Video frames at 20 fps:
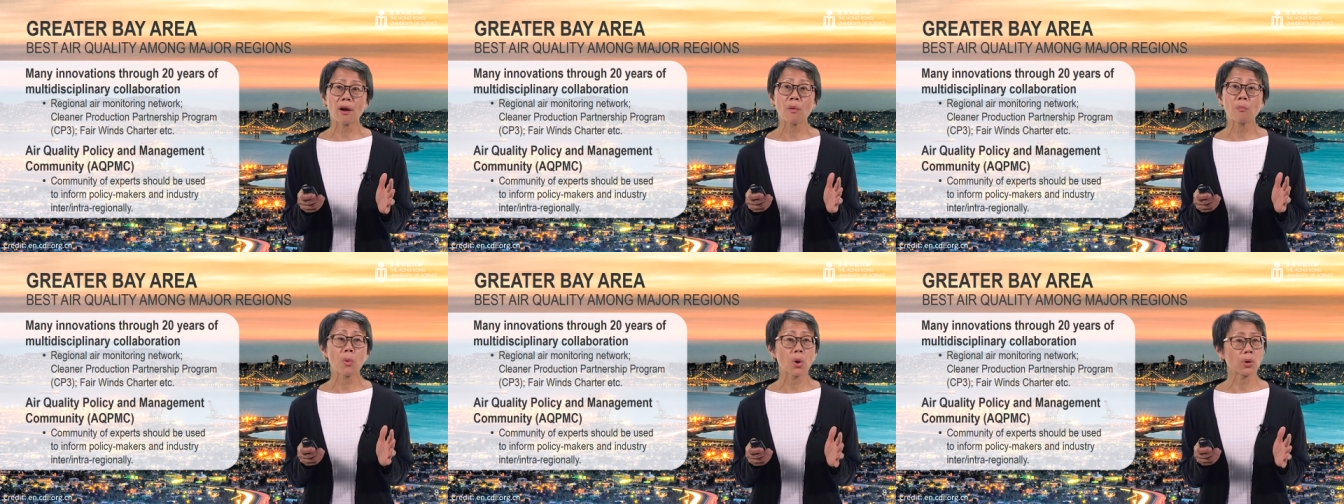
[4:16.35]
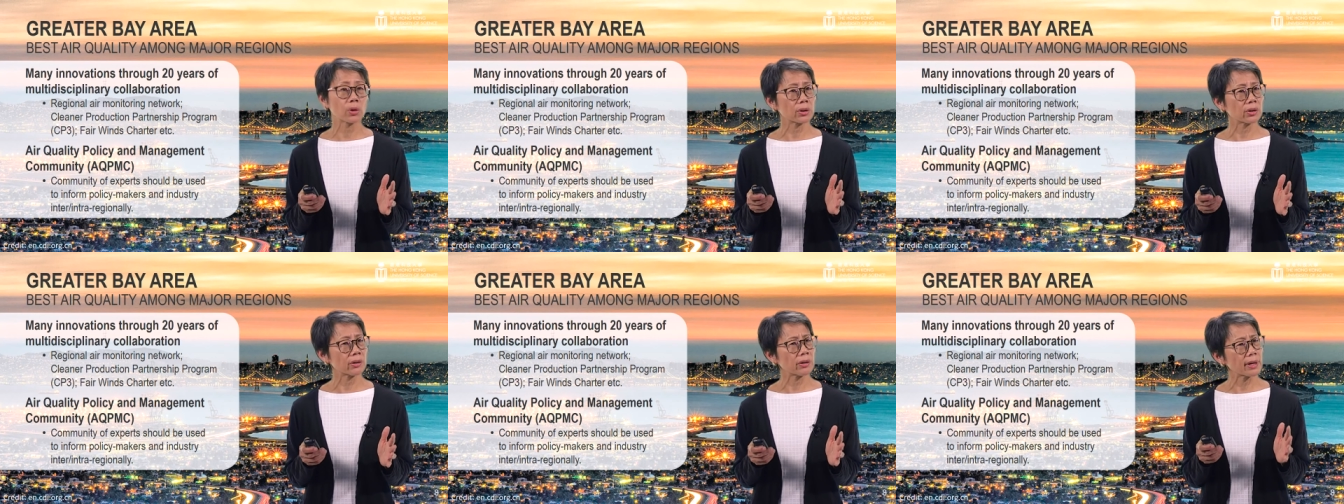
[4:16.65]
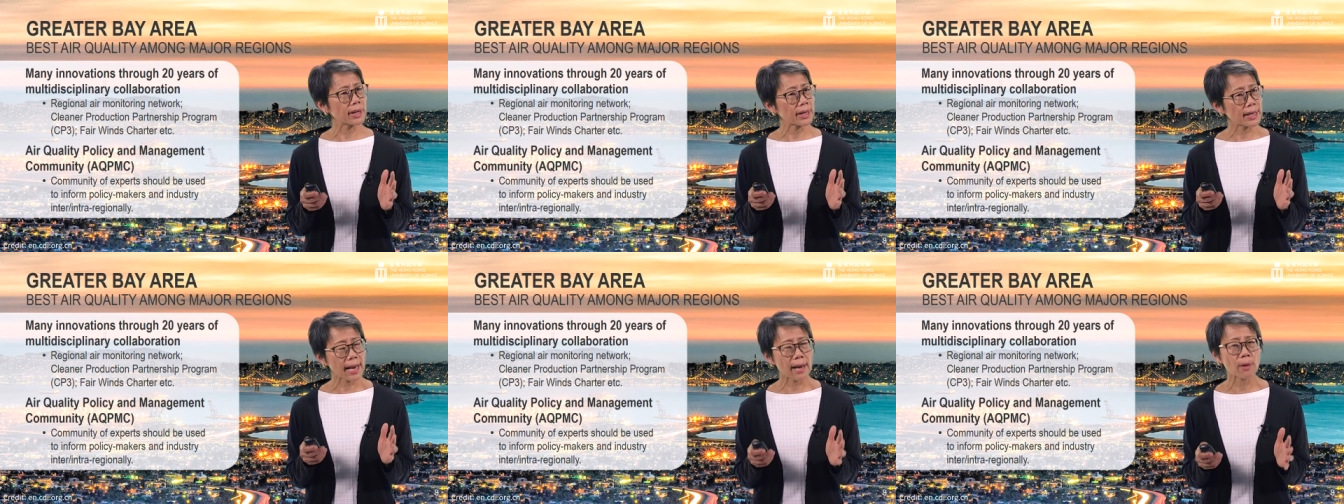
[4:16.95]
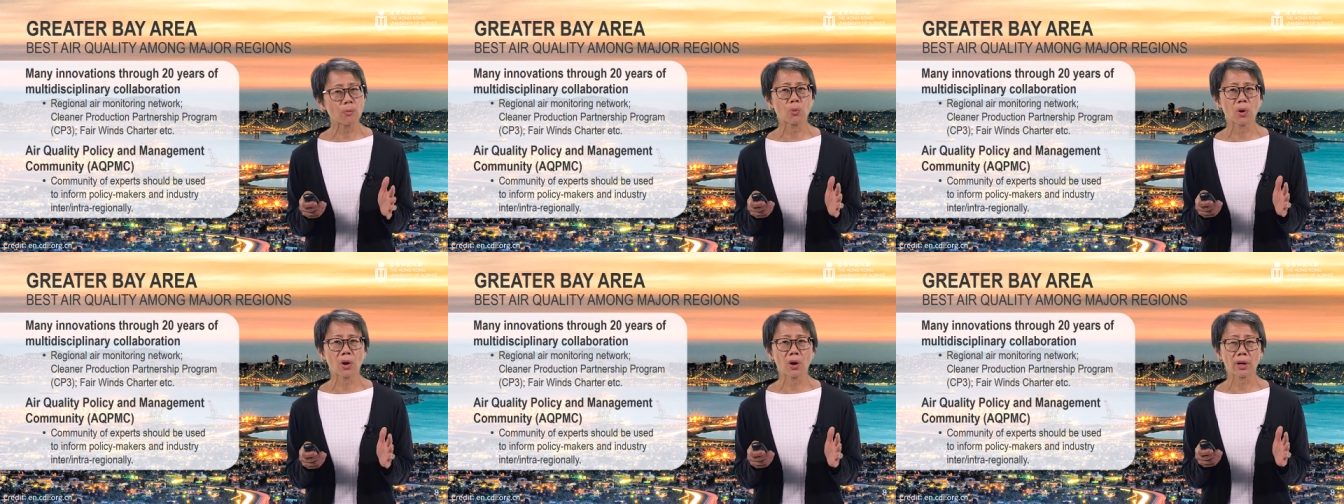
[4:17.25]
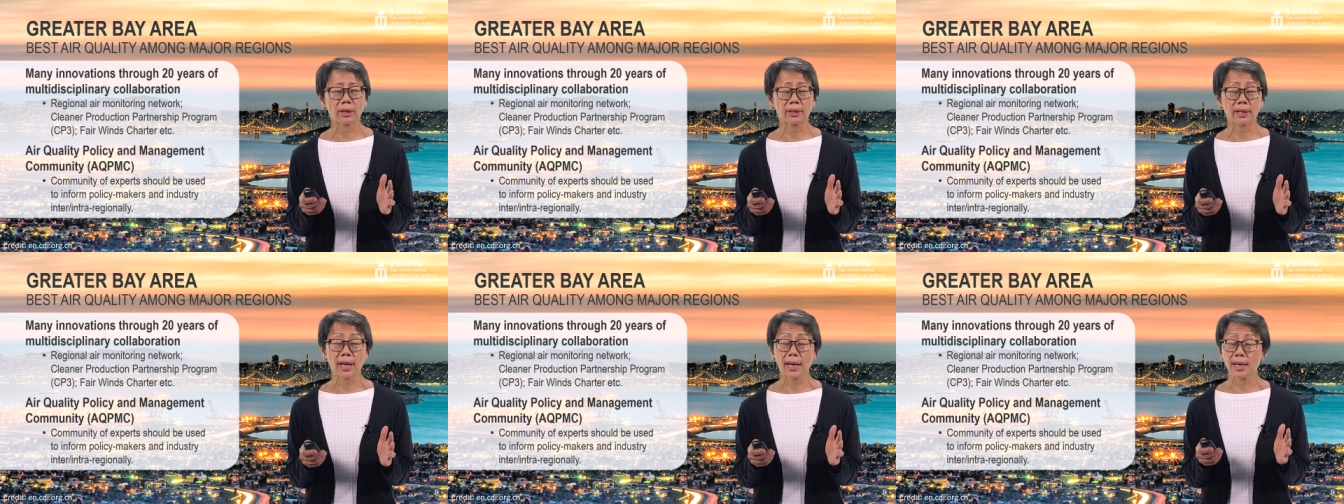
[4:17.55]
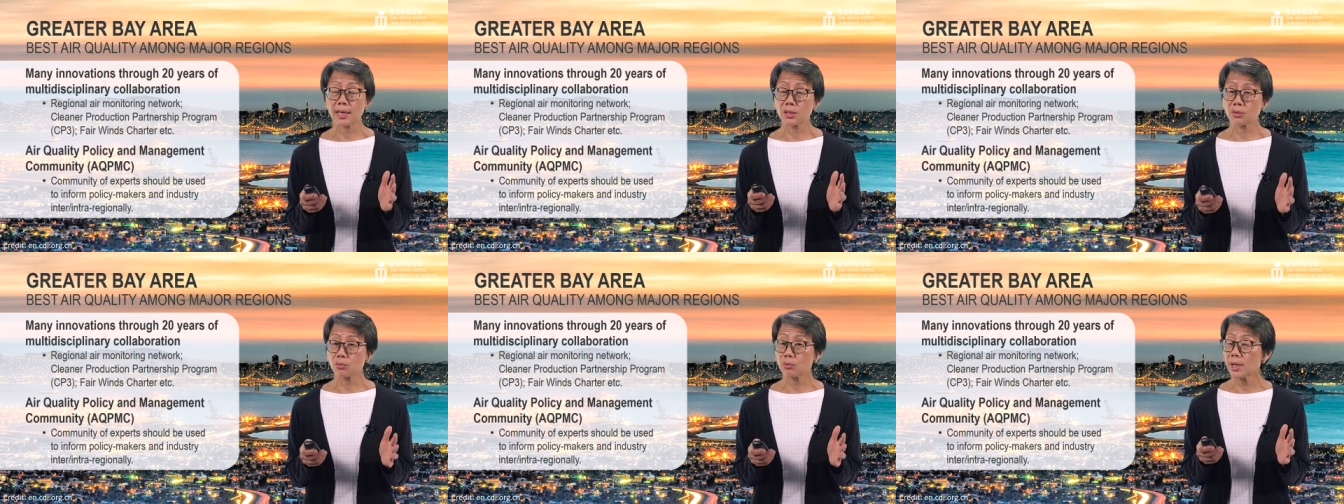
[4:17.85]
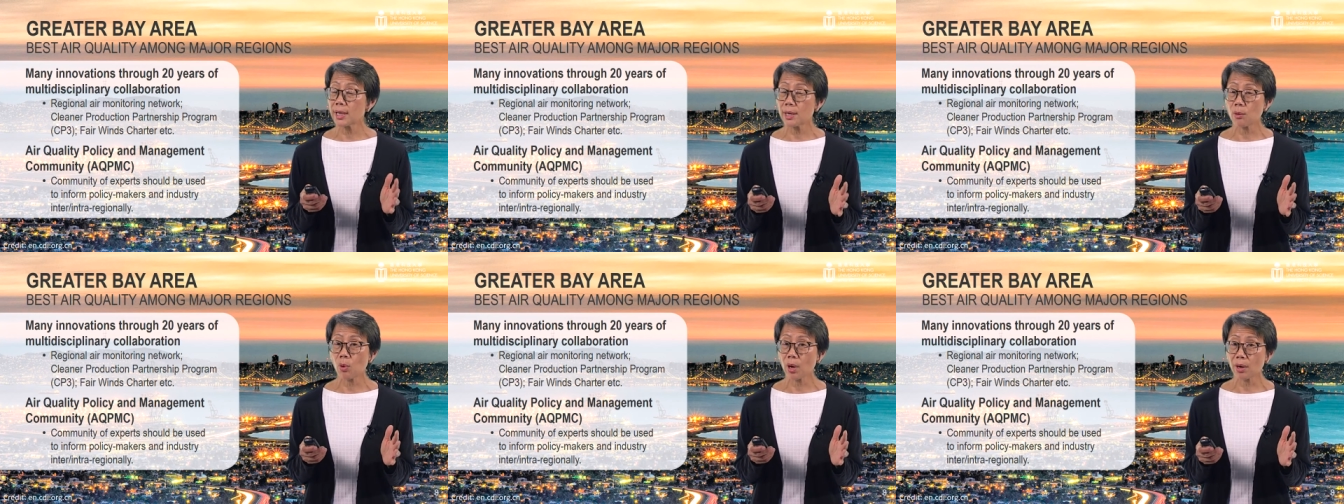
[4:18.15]
air monitoring network that
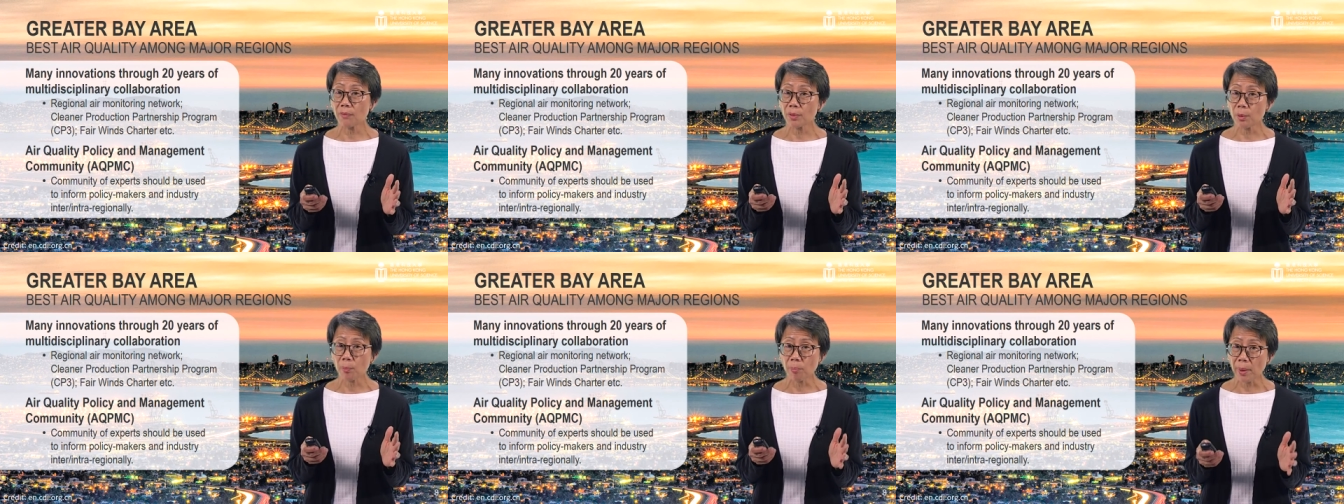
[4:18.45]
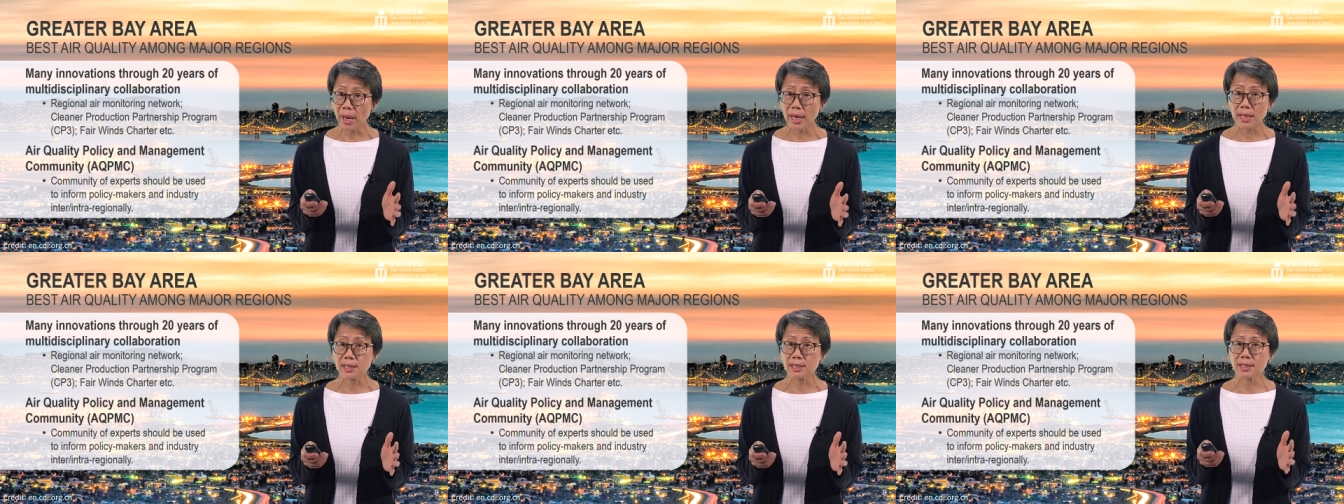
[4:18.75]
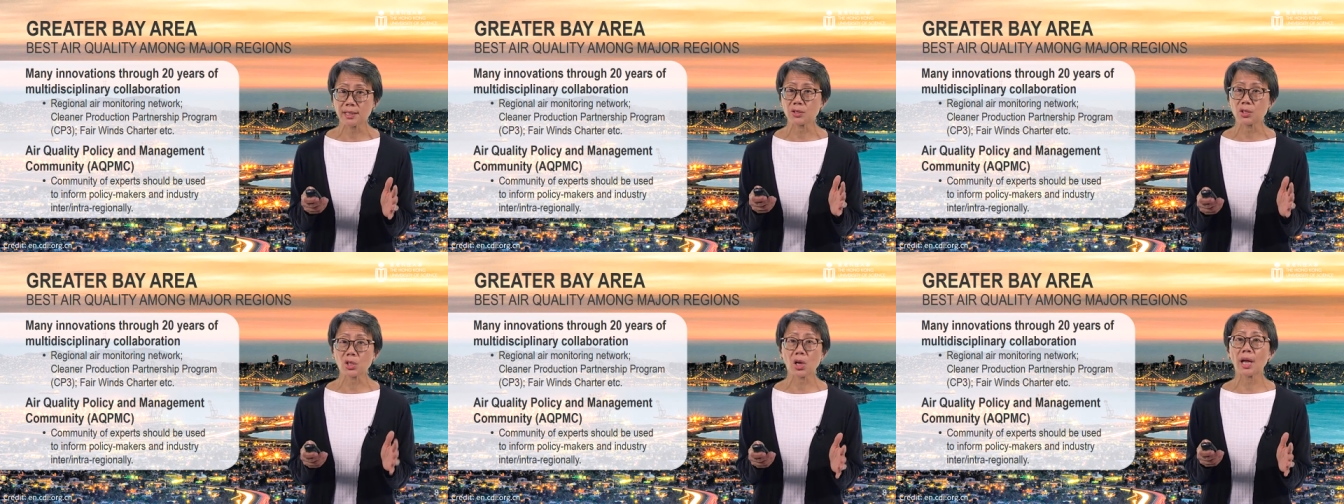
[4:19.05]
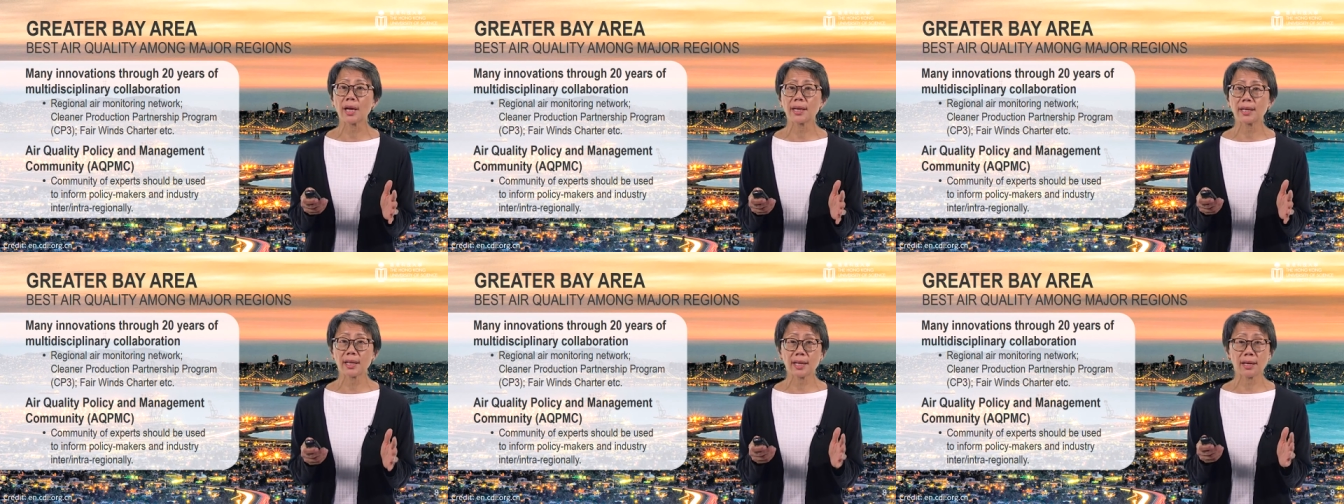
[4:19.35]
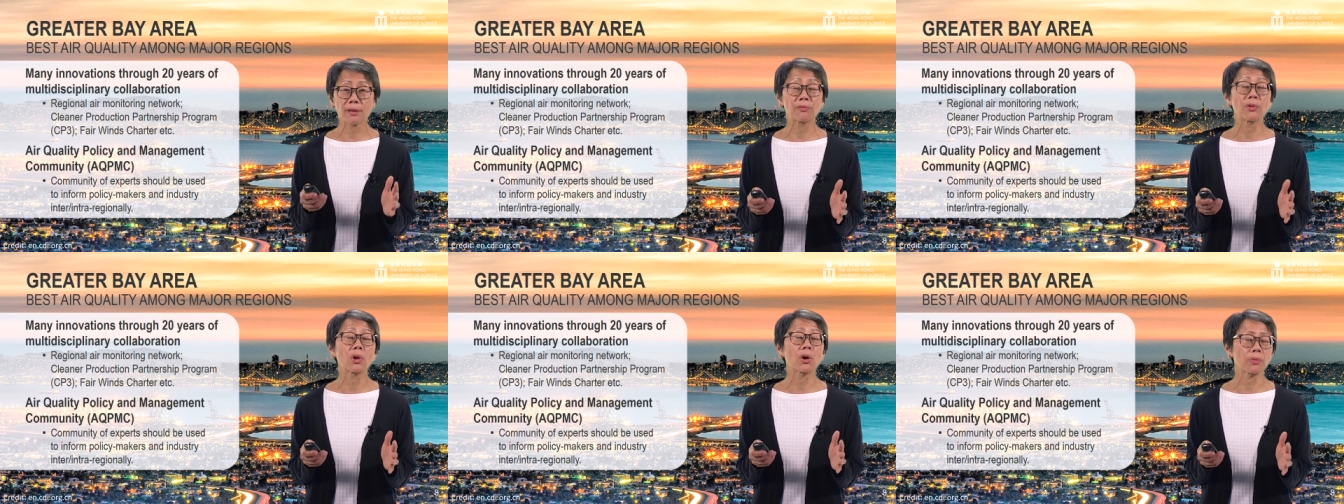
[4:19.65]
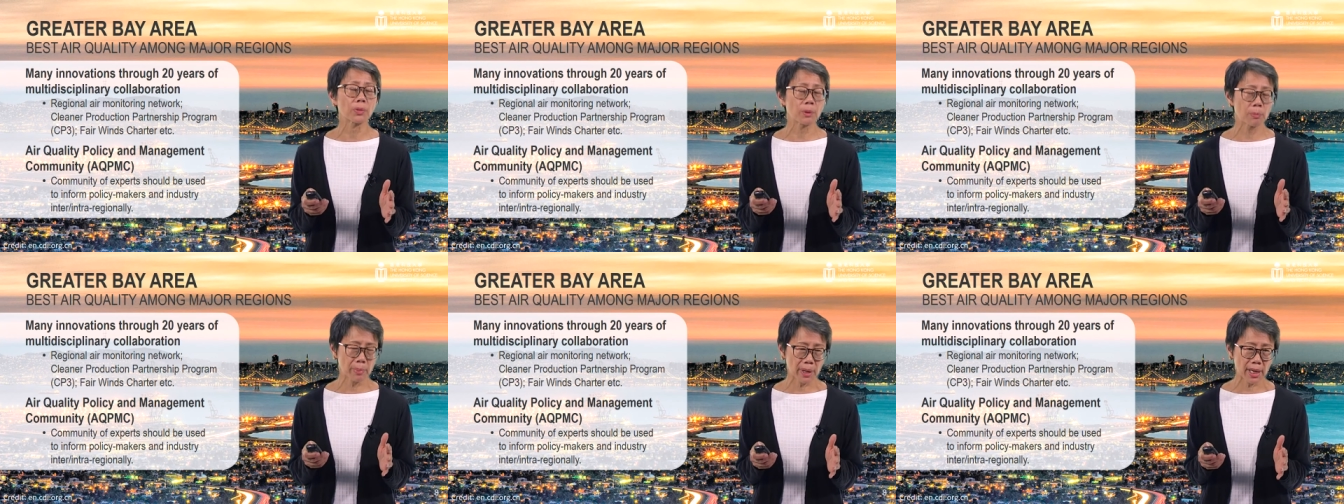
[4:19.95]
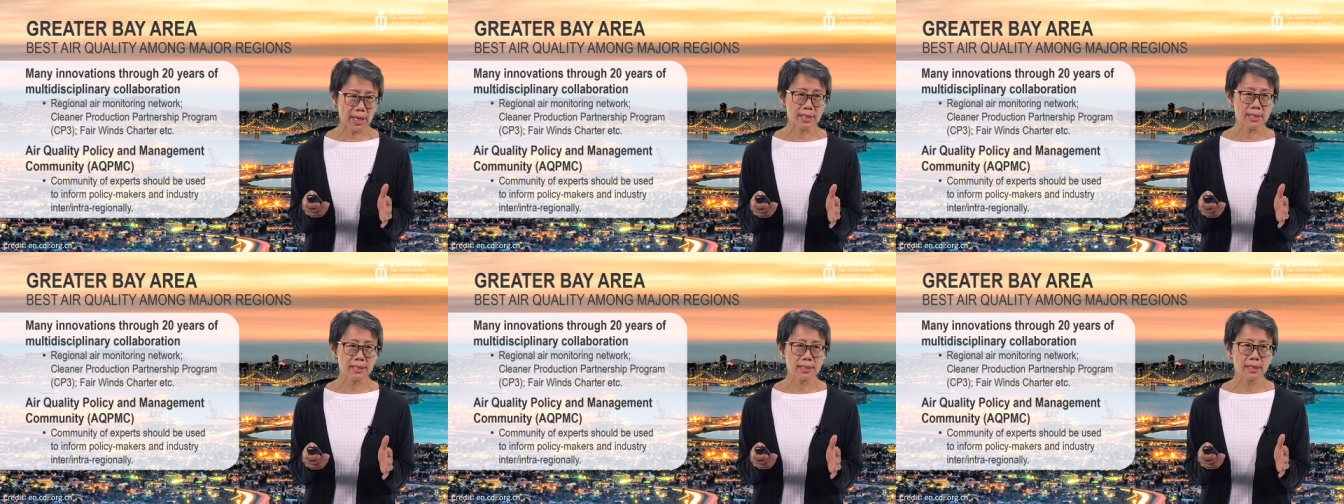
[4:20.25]
is really one of the best in China, if not the
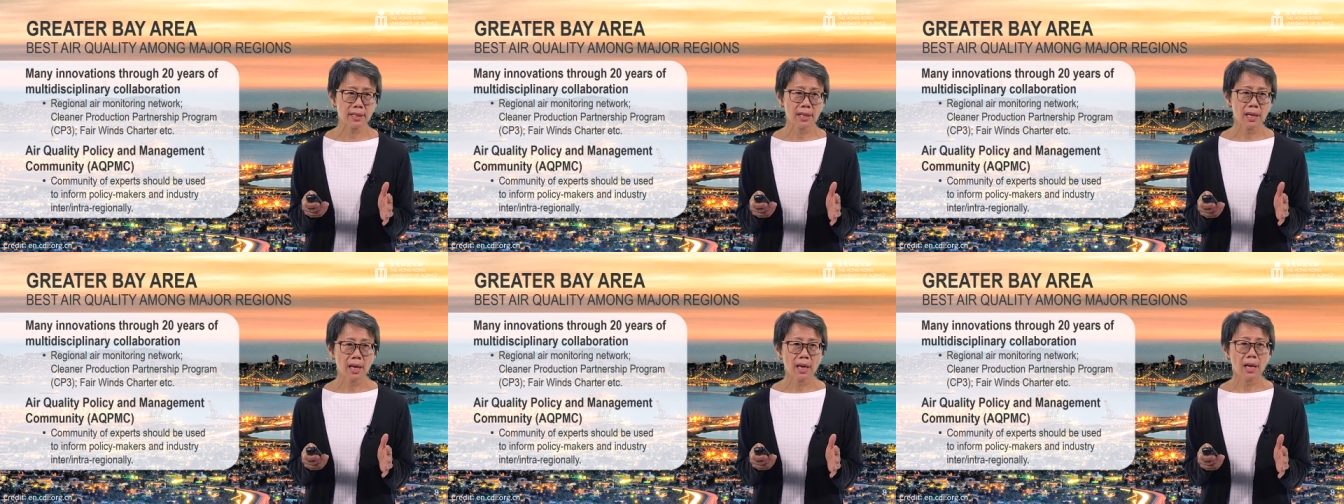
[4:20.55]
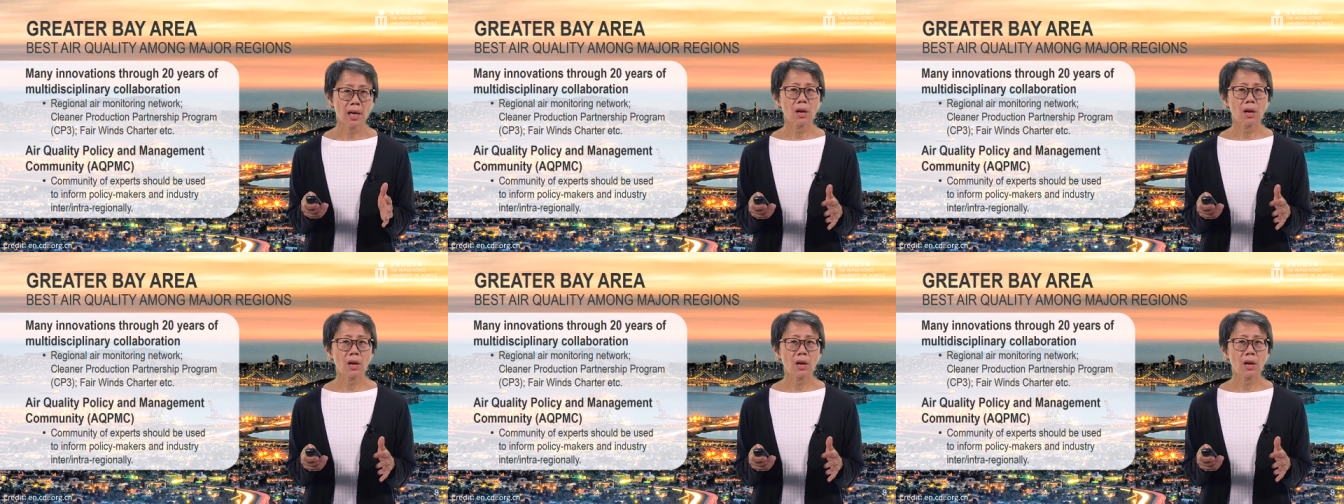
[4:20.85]
best.